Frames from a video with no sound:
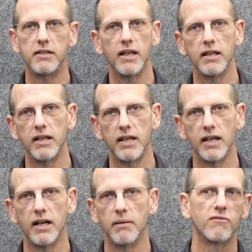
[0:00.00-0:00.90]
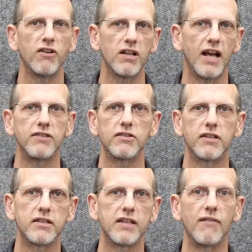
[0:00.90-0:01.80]
and the fertilizers
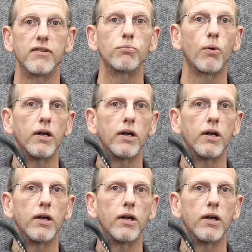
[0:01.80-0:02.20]
and stuff is where